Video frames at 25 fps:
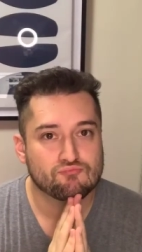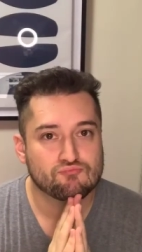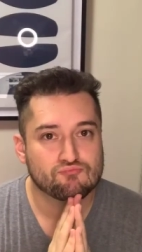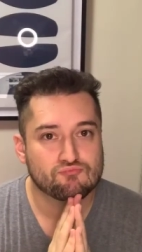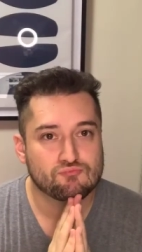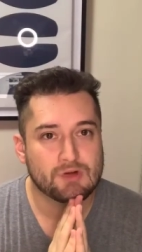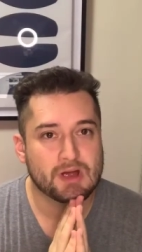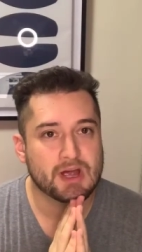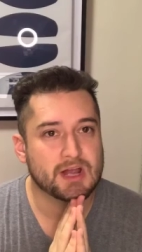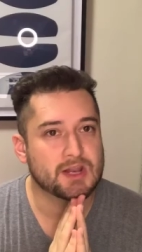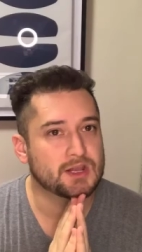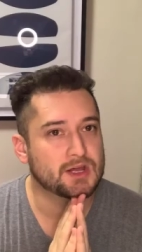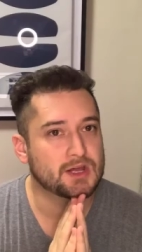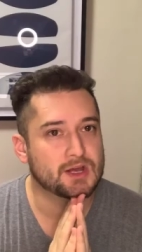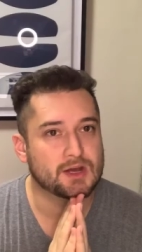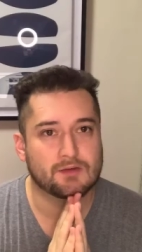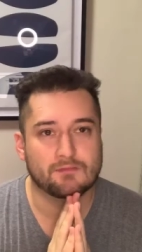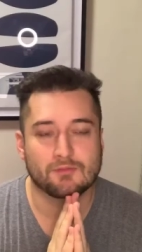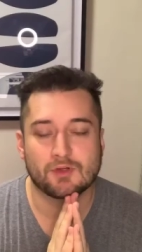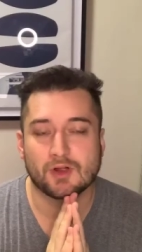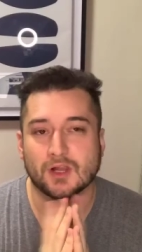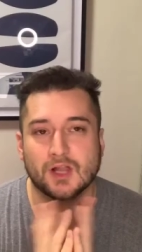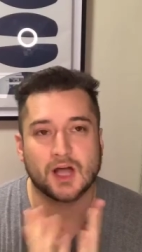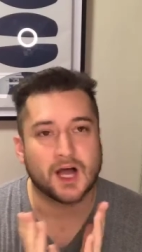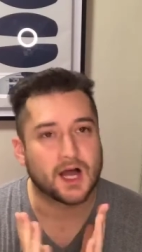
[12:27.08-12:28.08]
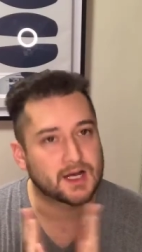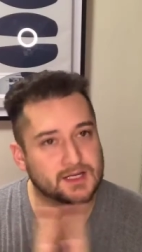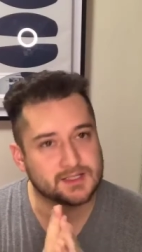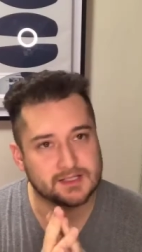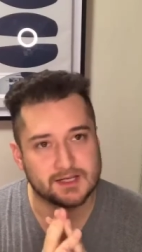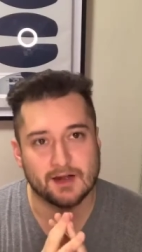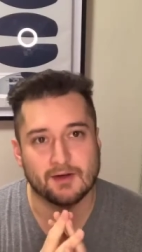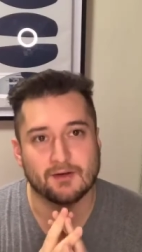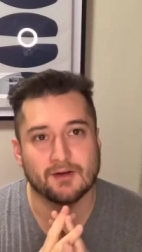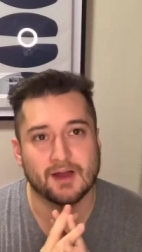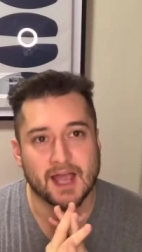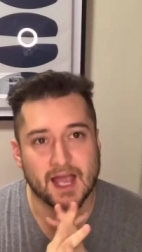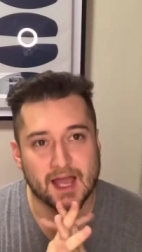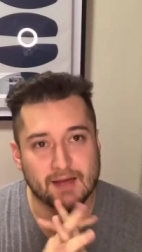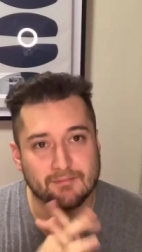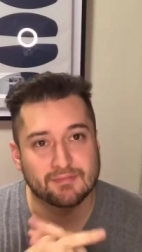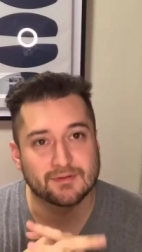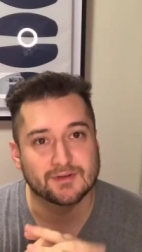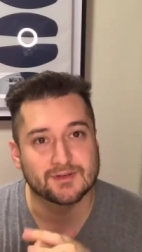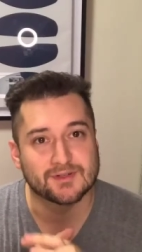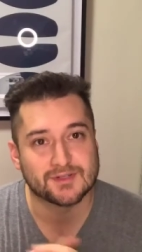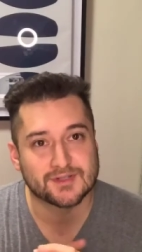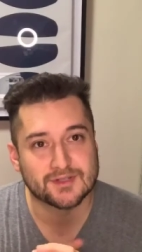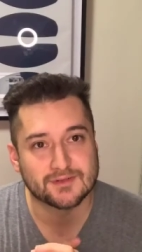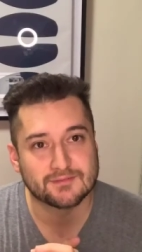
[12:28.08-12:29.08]
and then the lockdown
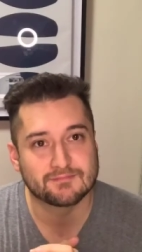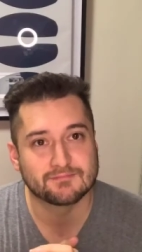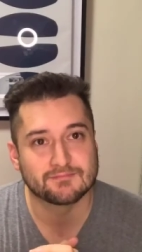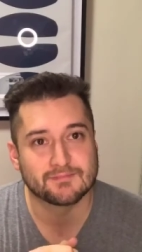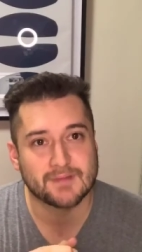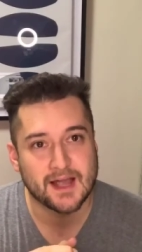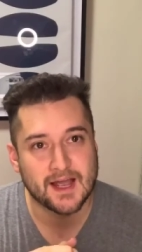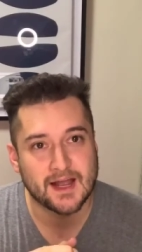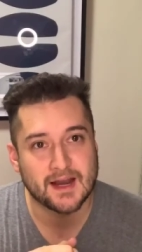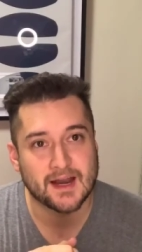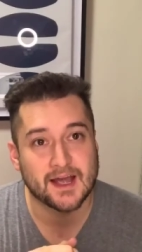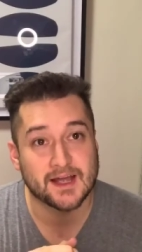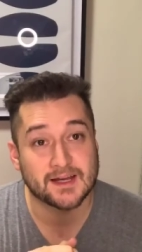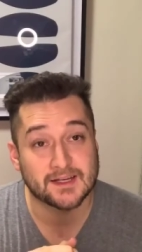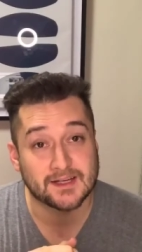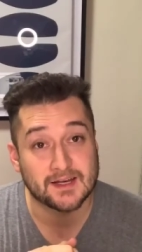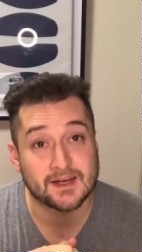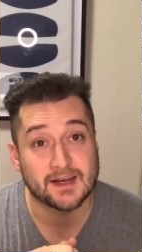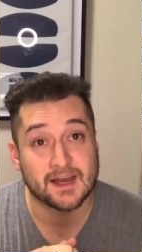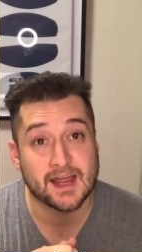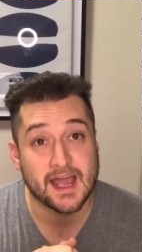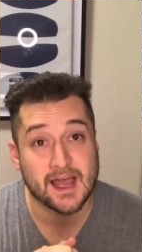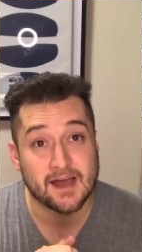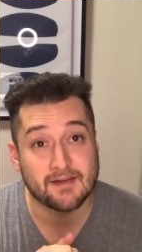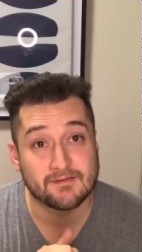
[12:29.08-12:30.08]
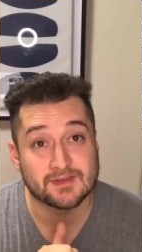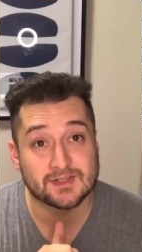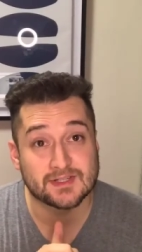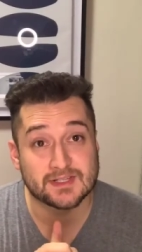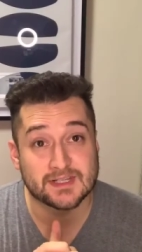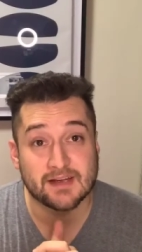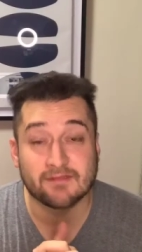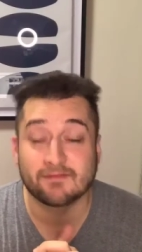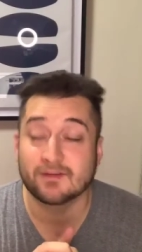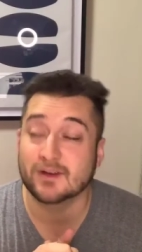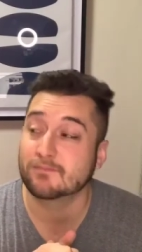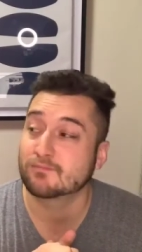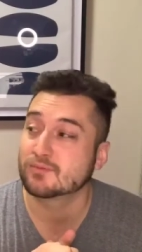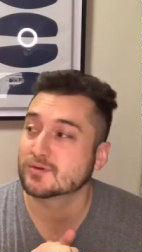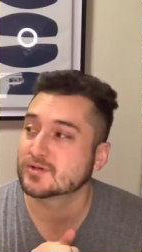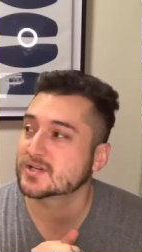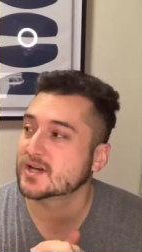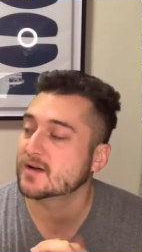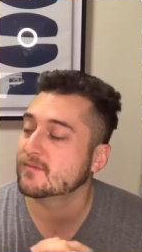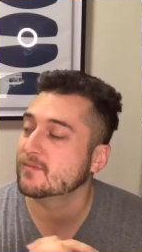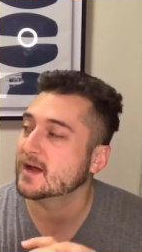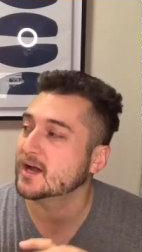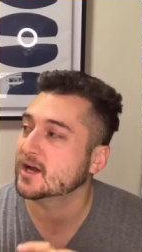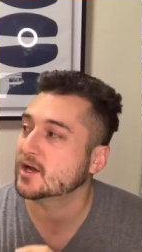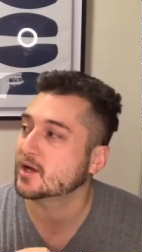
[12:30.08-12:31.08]
happened, and I didn't have 70%
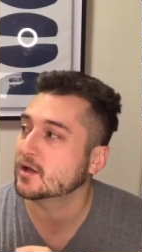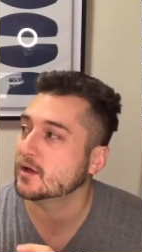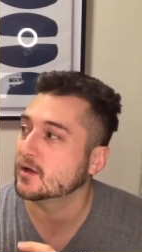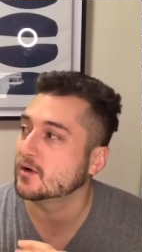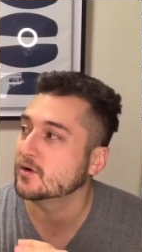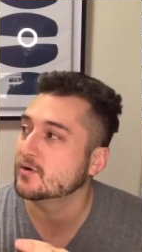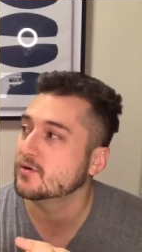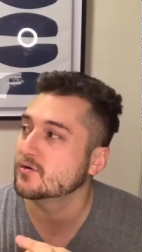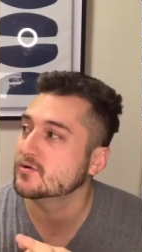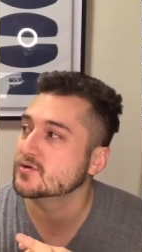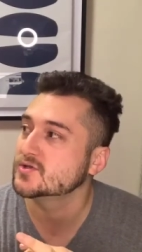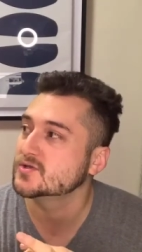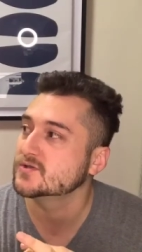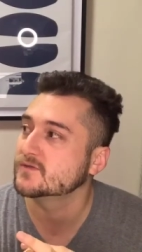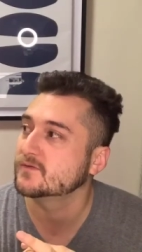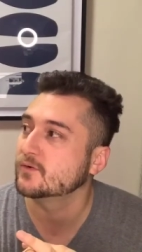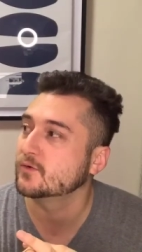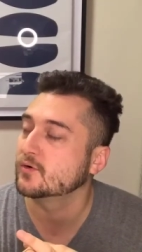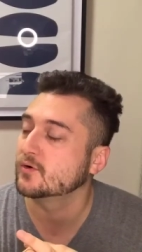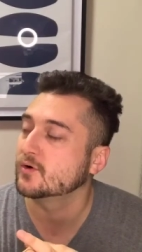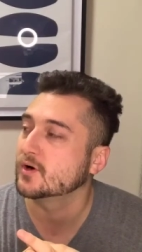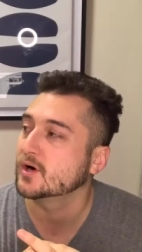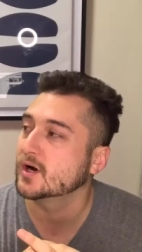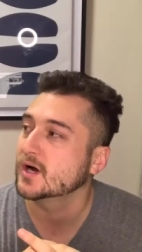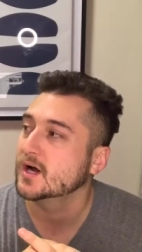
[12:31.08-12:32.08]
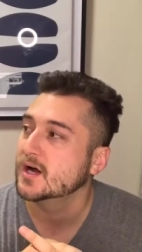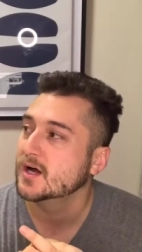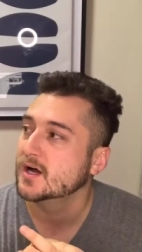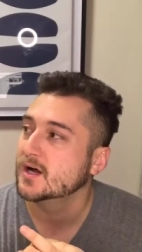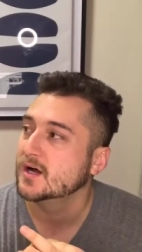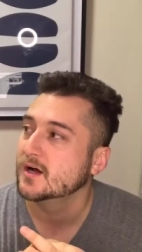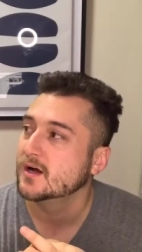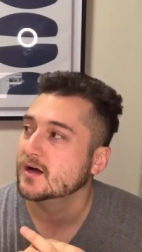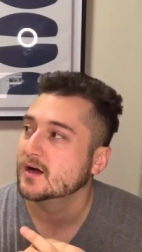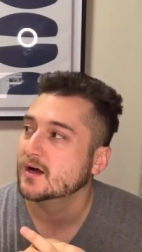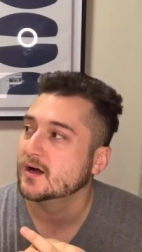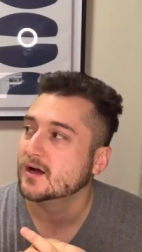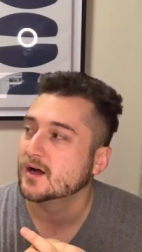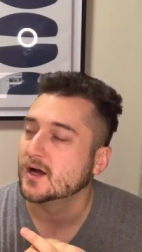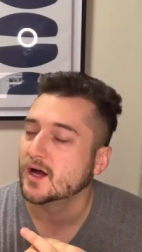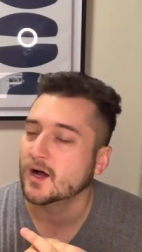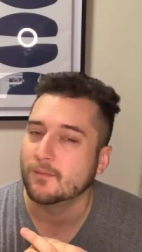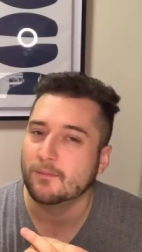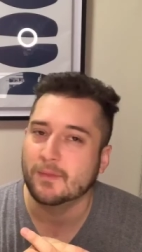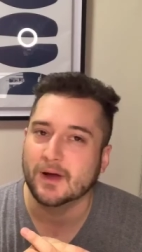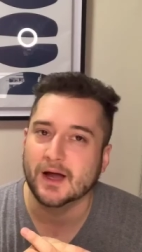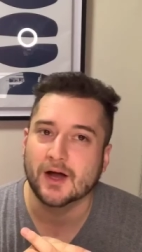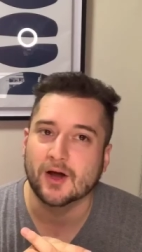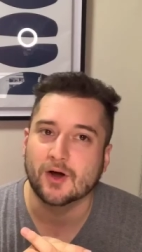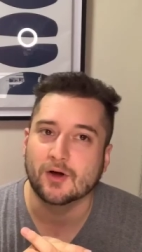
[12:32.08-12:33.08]
of my clothes for
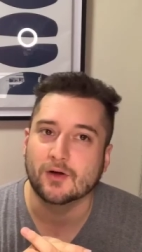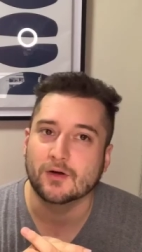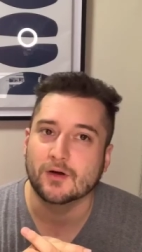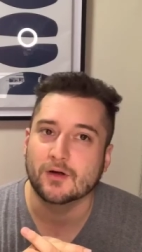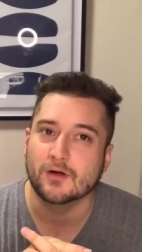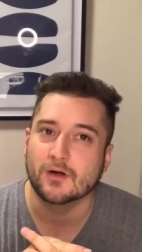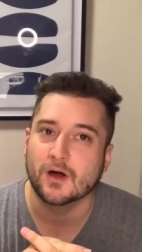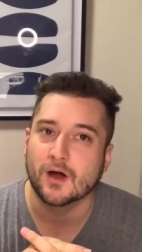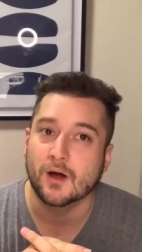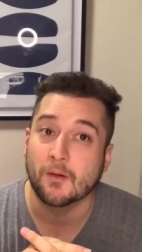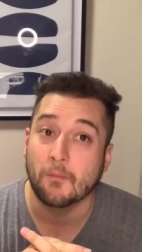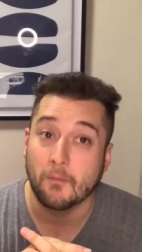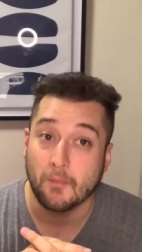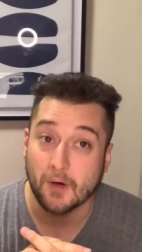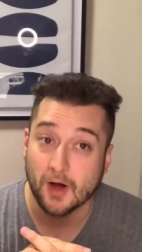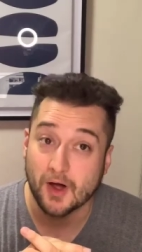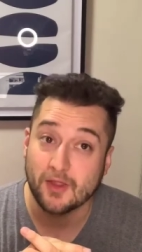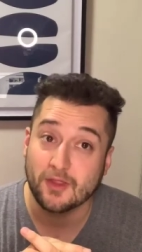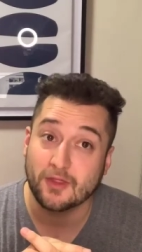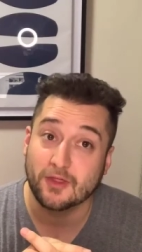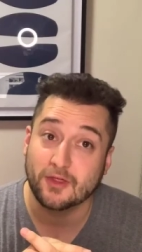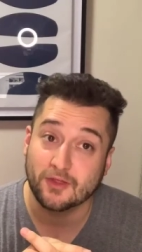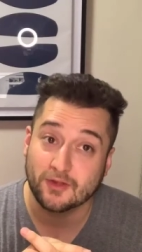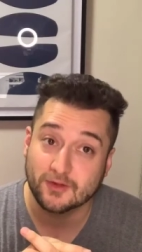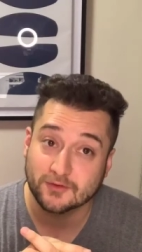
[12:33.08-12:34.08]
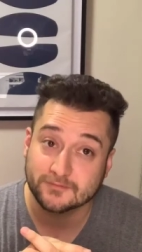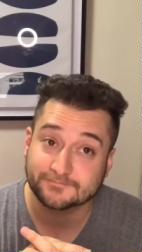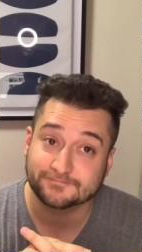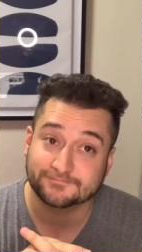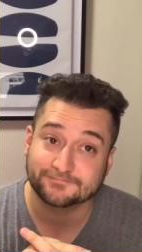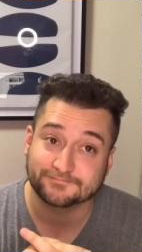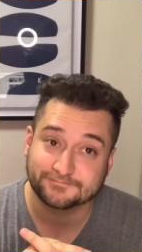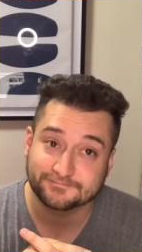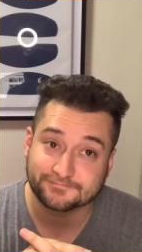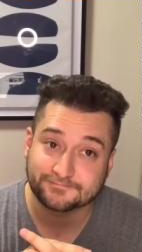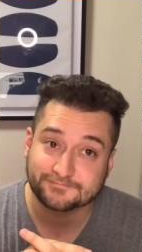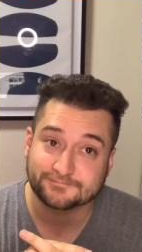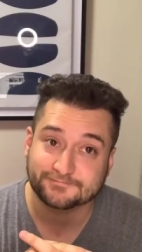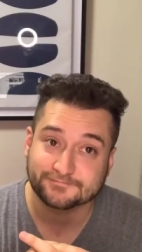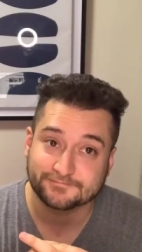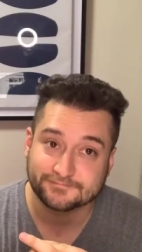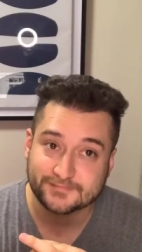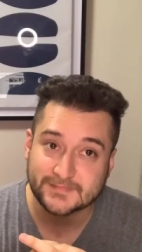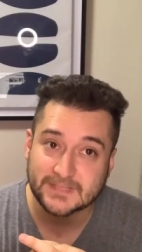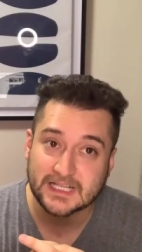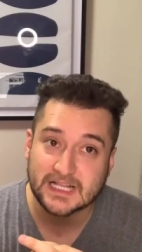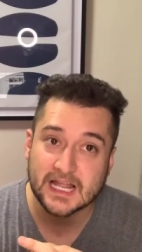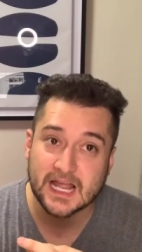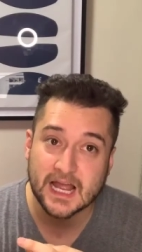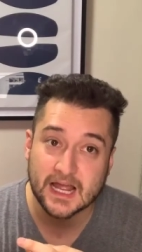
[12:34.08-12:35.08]
about a month.
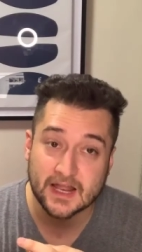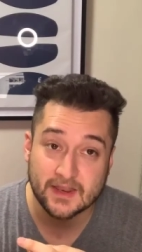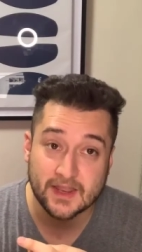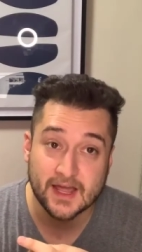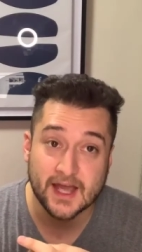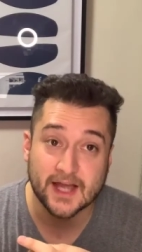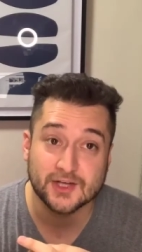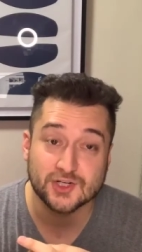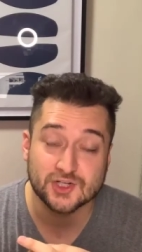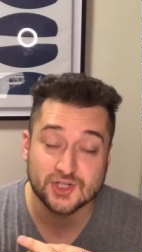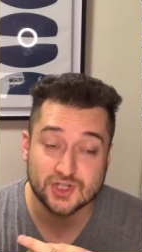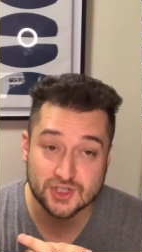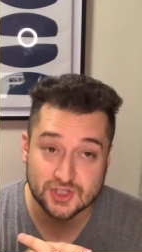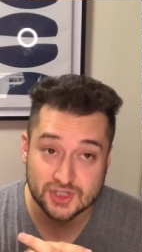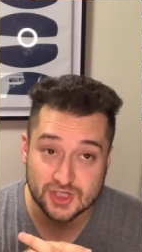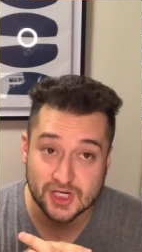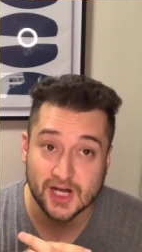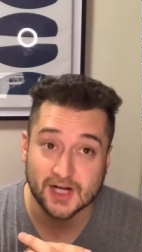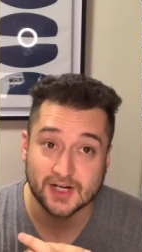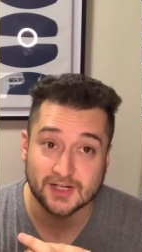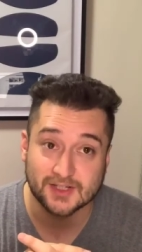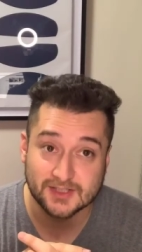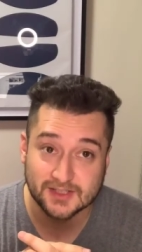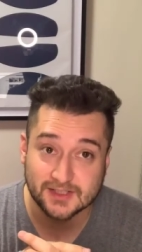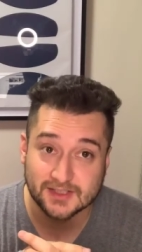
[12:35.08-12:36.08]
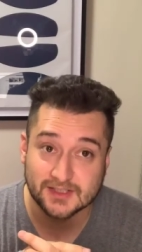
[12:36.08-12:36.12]
And that sucked.